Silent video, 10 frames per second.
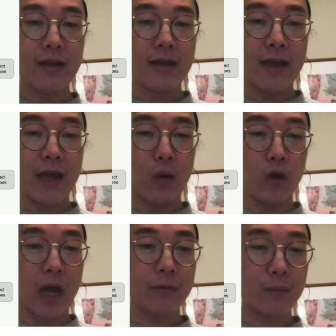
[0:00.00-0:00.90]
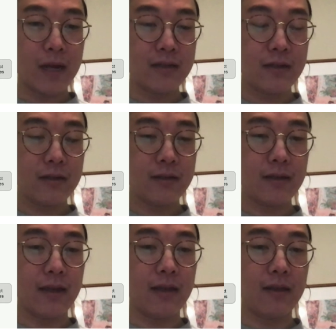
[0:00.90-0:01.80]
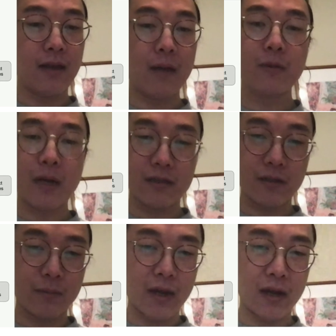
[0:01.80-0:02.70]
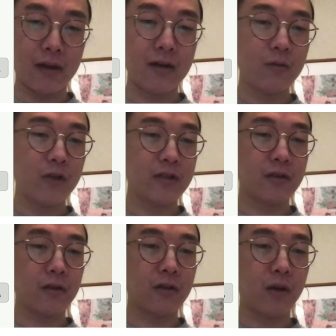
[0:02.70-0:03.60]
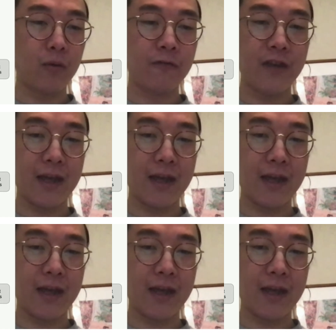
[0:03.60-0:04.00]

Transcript: And we optimize this in the optimizing compiler, which is called TurboFan.